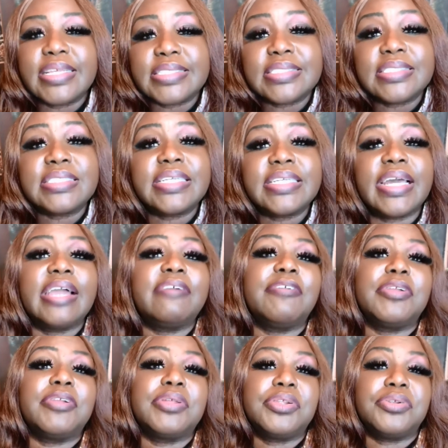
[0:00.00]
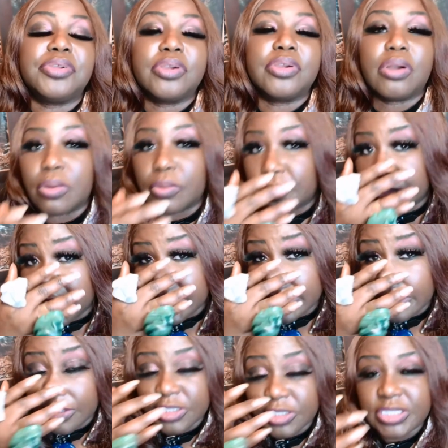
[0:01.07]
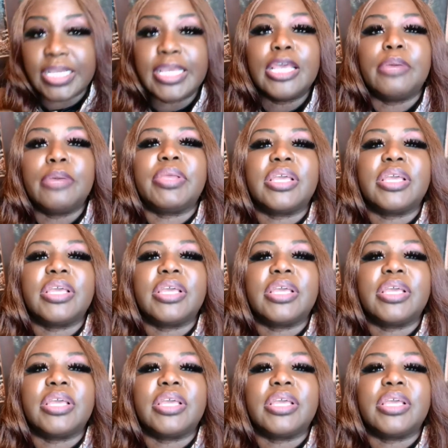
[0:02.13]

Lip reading: this is the time for you to do your own research,